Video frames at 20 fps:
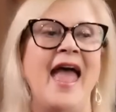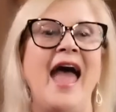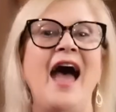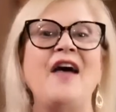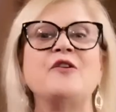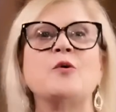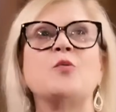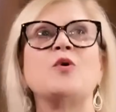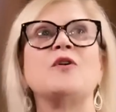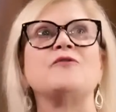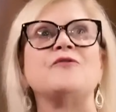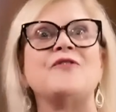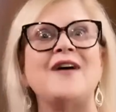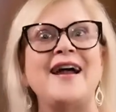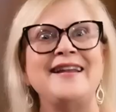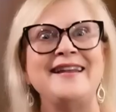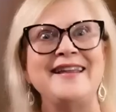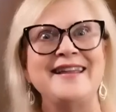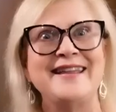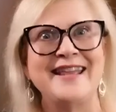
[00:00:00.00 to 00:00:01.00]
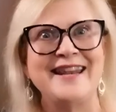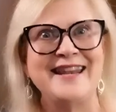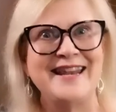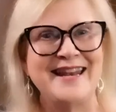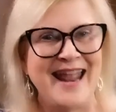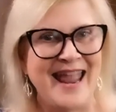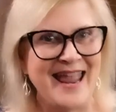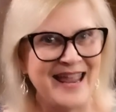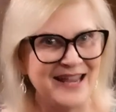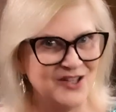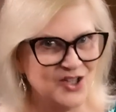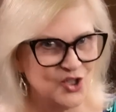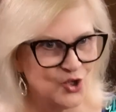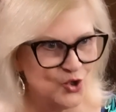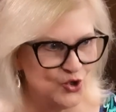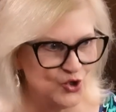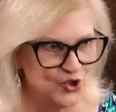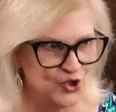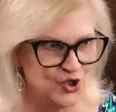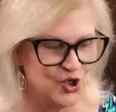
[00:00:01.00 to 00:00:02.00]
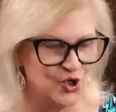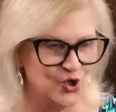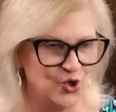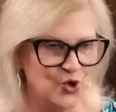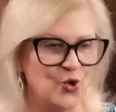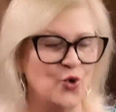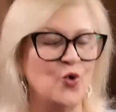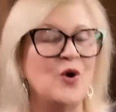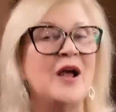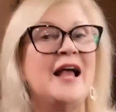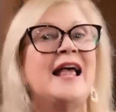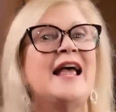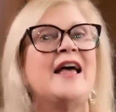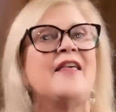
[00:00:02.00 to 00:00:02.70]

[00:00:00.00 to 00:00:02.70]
and that we're finally getting answers to